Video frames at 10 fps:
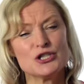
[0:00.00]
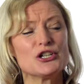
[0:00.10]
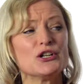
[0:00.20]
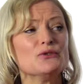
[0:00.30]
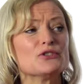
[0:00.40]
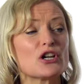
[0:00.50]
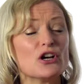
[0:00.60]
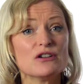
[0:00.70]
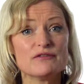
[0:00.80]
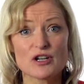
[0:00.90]
Don't
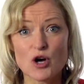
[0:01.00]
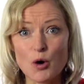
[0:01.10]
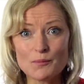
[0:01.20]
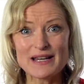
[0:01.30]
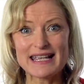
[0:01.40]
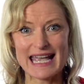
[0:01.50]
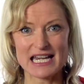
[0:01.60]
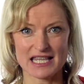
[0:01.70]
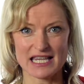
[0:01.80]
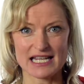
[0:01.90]

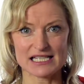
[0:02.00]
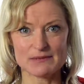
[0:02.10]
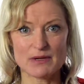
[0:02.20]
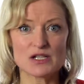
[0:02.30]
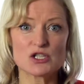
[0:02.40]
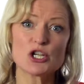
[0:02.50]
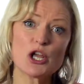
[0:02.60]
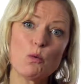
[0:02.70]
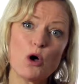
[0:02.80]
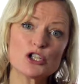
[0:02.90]
overcomplicate things, because you
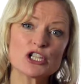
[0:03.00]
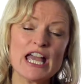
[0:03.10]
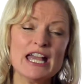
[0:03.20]
know what?